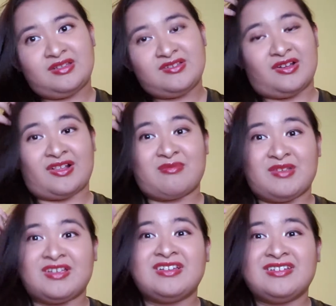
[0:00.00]
Trust
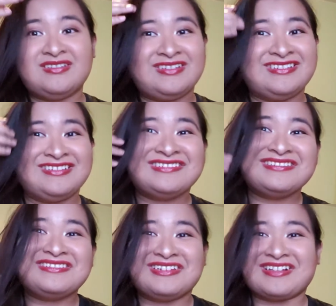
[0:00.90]
me,
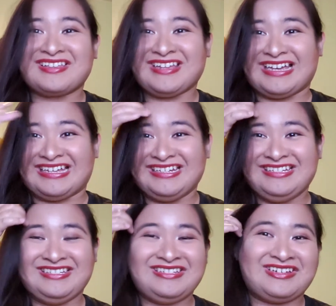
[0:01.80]
there's a lot
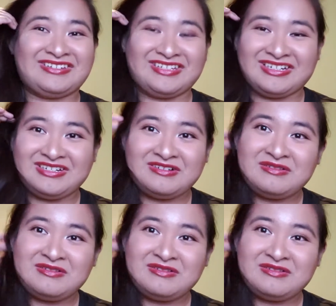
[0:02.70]
out there.